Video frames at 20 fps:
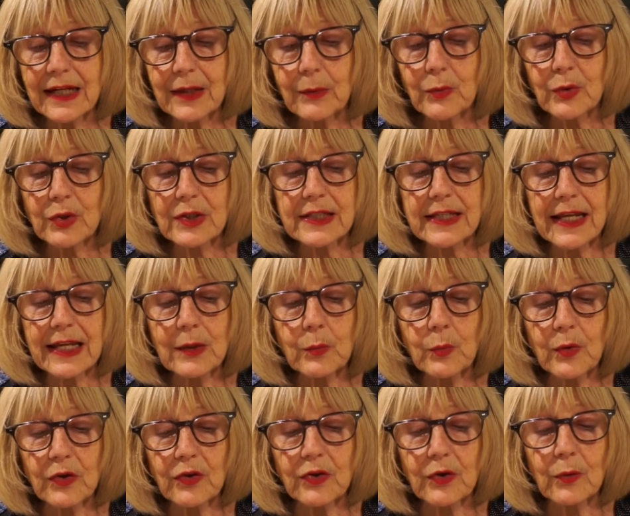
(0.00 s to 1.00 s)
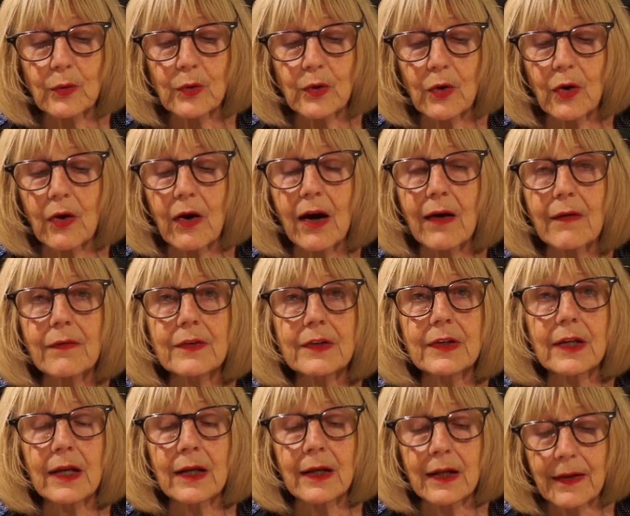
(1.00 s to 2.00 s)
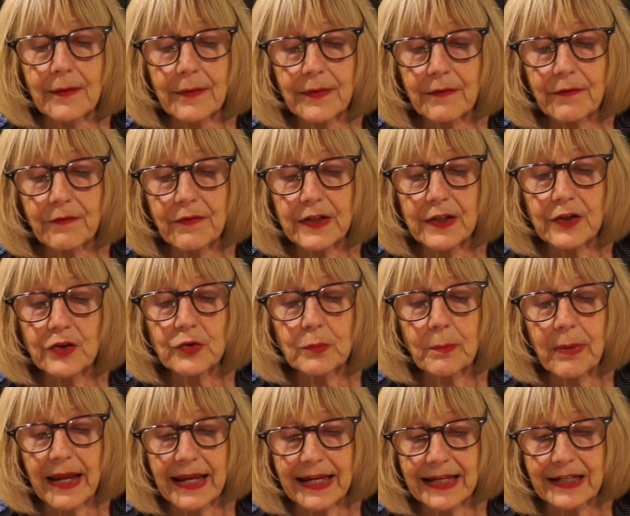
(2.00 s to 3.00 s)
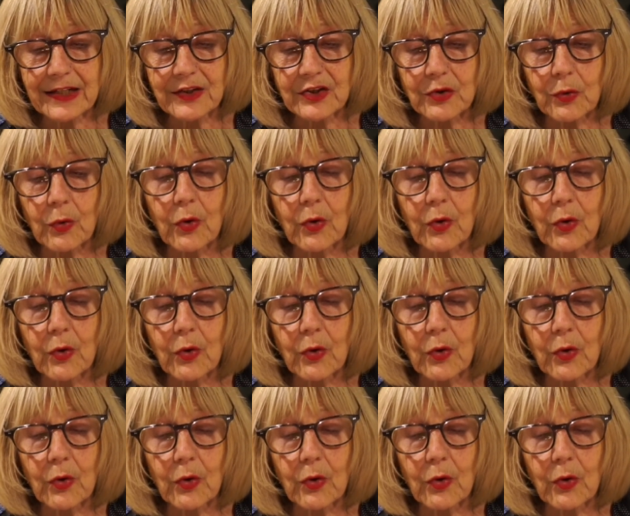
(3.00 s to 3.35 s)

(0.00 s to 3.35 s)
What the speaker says: It will stay with you long after the finished page,